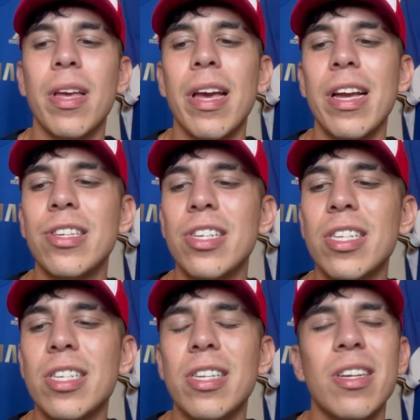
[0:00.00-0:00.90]
and
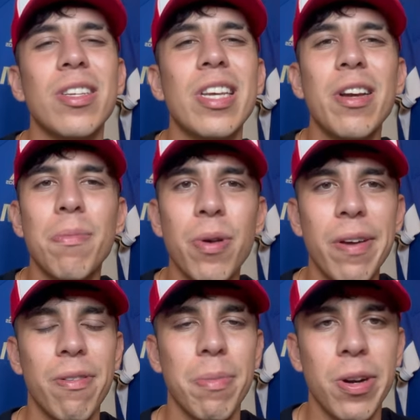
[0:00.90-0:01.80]
just take a break
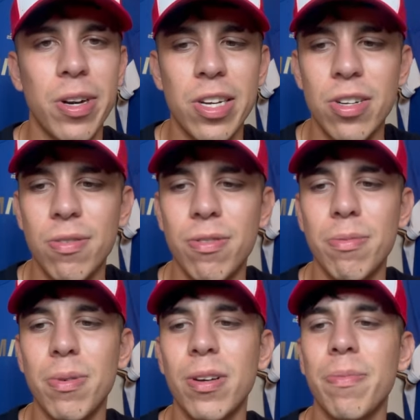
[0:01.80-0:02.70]
from international
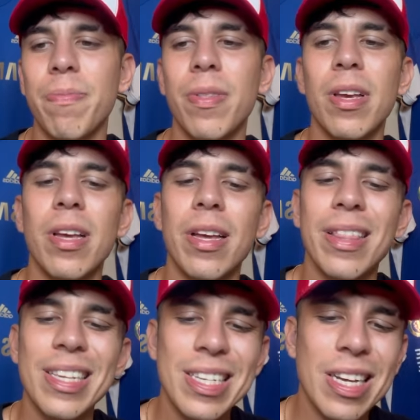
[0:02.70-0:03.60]
football.
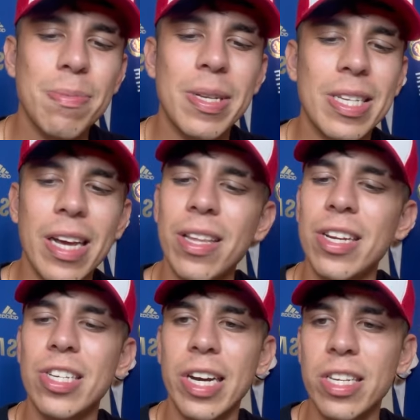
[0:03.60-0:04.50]
This guy's mentality
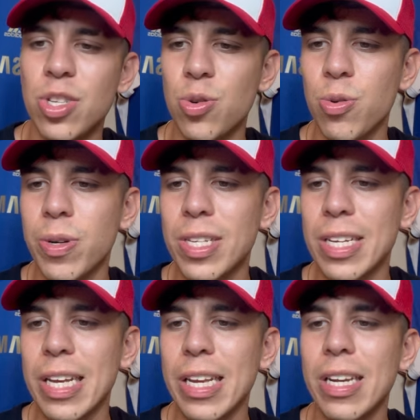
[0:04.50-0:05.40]
shines through once
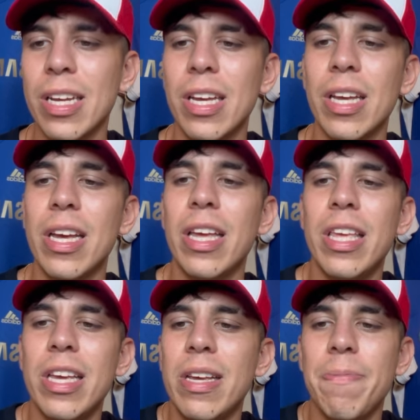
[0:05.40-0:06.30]
again.
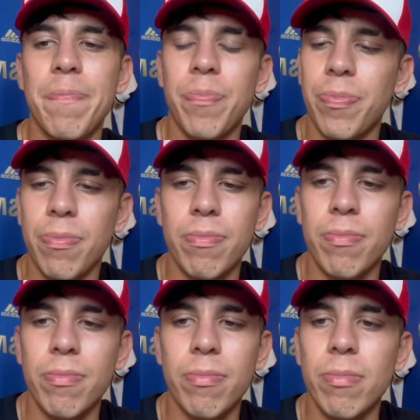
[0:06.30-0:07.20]
He
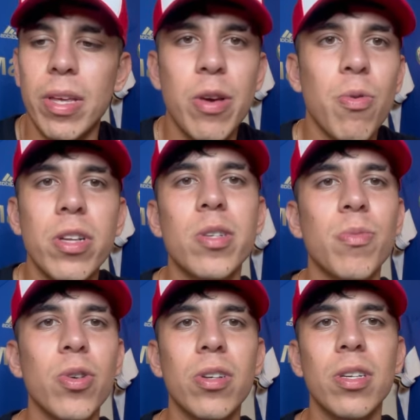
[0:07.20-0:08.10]
wants
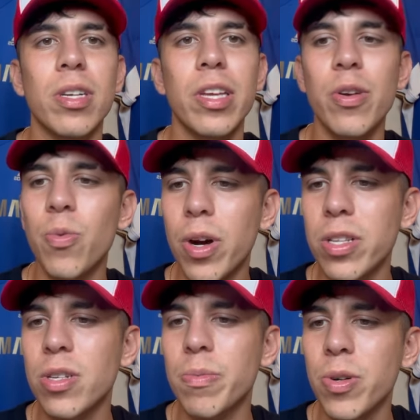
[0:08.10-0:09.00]
more. He
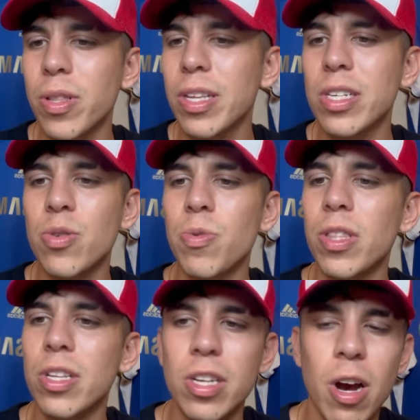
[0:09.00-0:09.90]
wants more. This is what
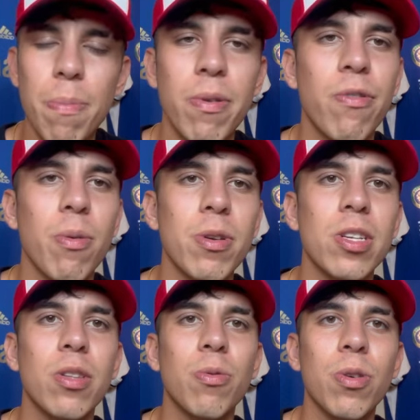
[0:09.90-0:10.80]
the top performers
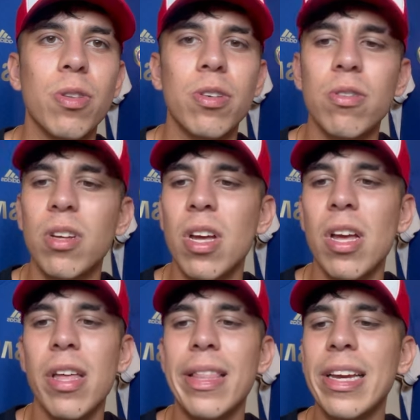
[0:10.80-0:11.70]
in the world do.
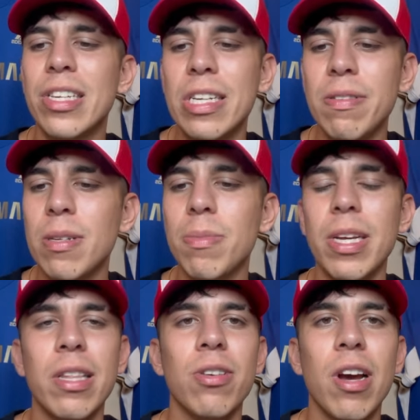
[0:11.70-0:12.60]
They achieve something
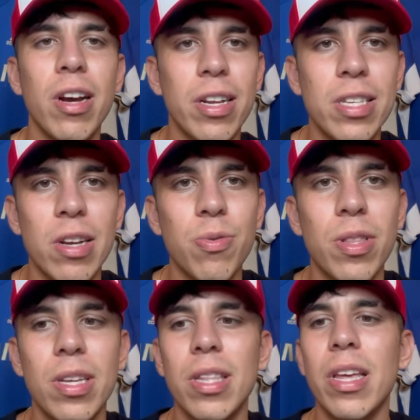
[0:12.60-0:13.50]
and they're not content with
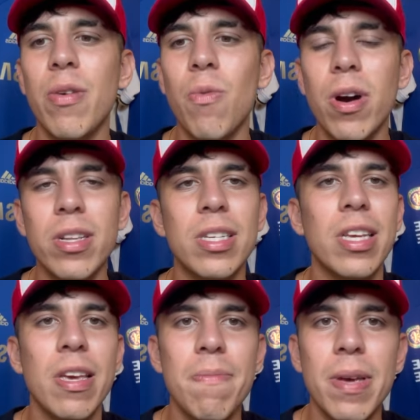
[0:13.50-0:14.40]
it. They want to
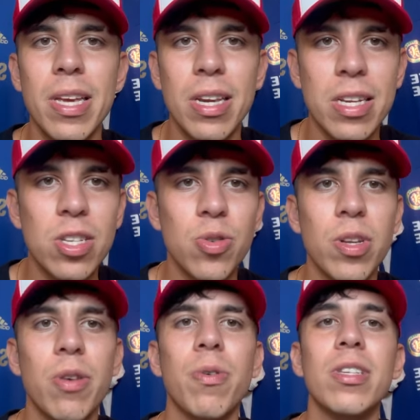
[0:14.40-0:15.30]
keep making history.
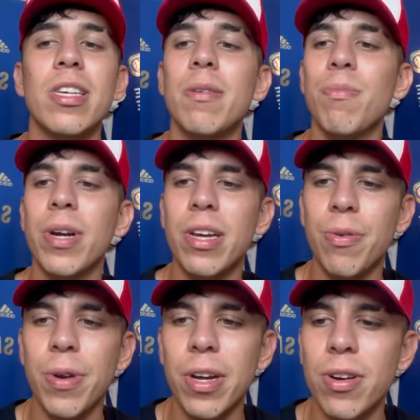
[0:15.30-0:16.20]
They want to keep breaking
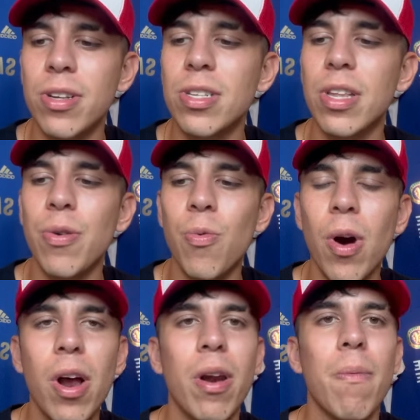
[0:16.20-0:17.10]
records. They
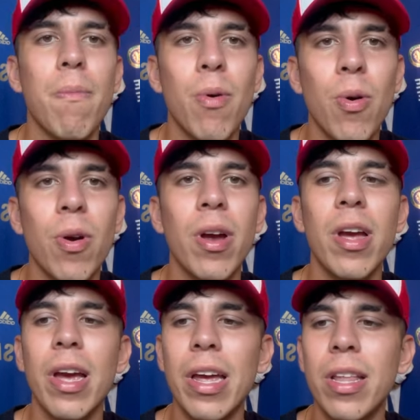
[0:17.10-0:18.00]
want more
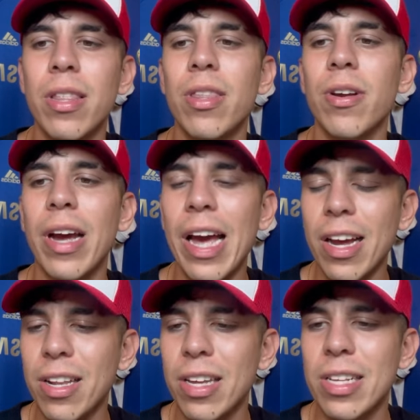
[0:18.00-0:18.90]
in their
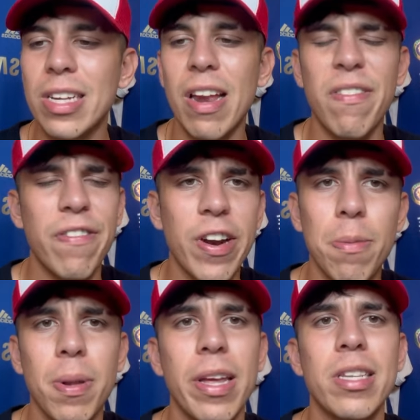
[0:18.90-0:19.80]
accolades. And fair
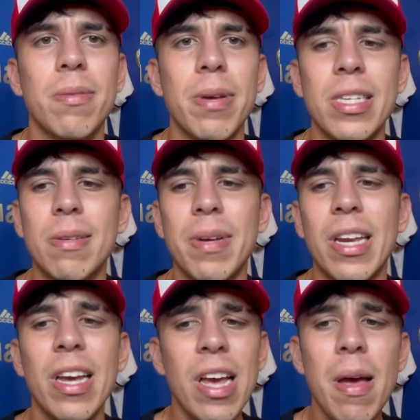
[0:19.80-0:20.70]
play to Messi,
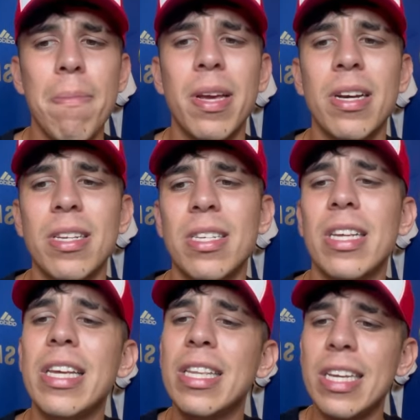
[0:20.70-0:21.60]
man, because
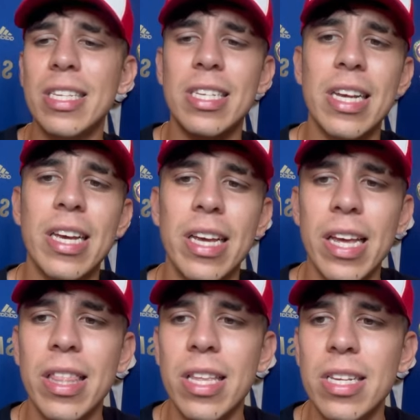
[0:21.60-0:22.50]
he did say
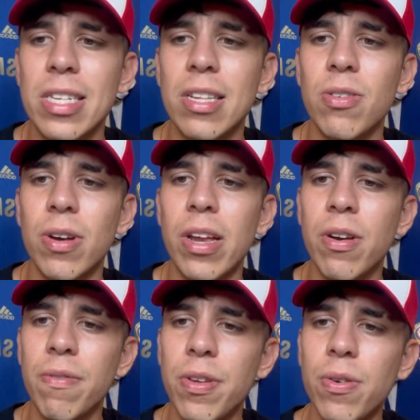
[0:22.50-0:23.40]
in this little
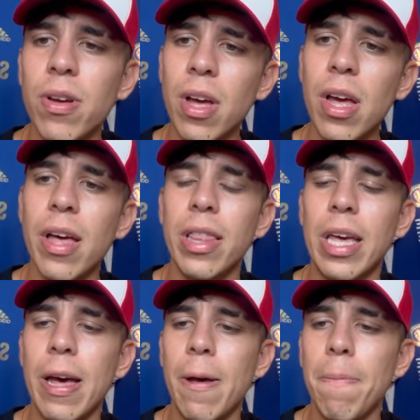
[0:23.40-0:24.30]
interview
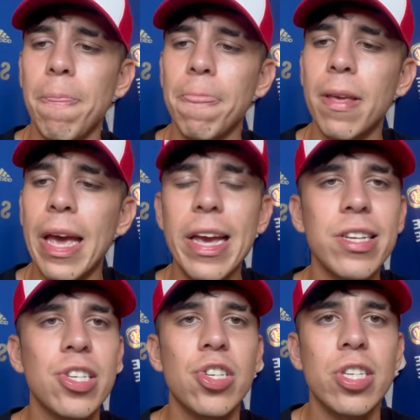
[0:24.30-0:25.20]
that age
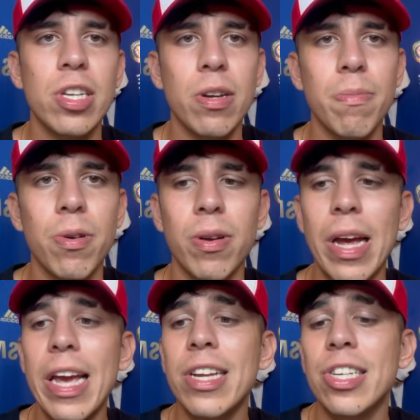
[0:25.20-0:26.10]
is just a number.
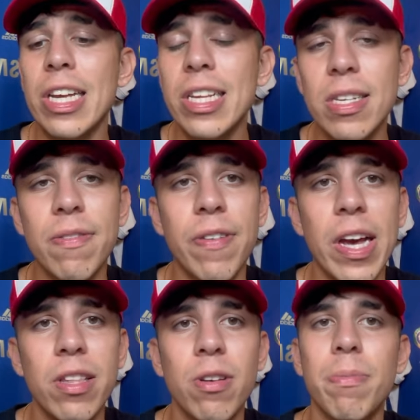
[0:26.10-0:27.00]
Age is a
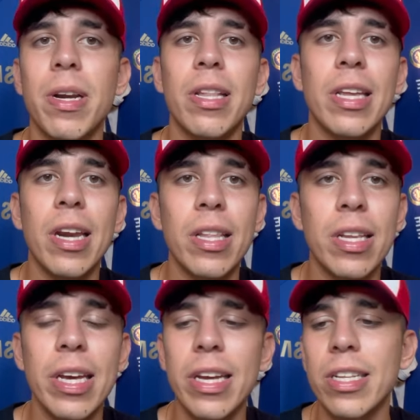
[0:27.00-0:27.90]
factor, but at the end of the
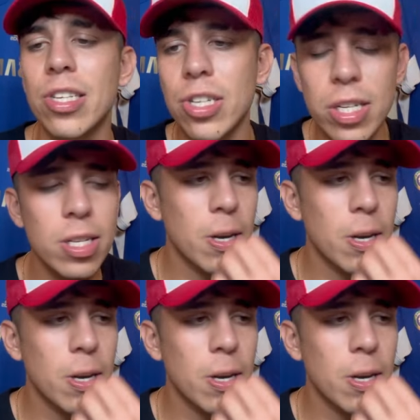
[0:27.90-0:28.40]
day, it's just a